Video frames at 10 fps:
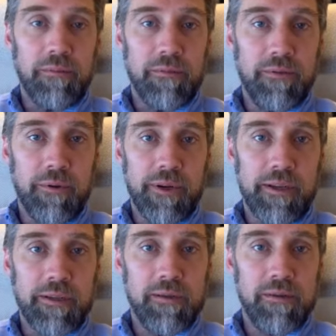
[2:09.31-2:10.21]
for
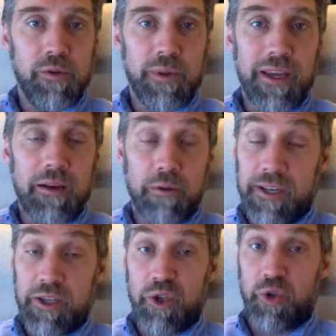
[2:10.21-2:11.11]
it to begin, or at
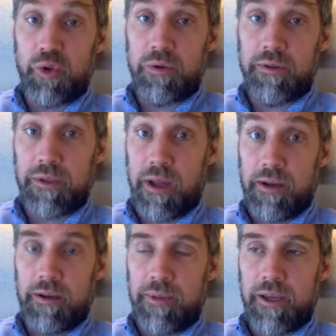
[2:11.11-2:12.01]
least to start
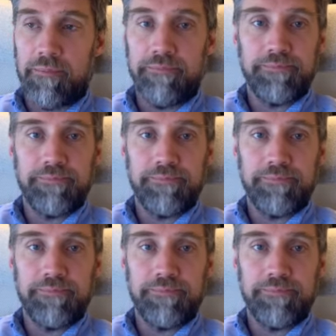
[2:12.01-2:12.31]
to begin.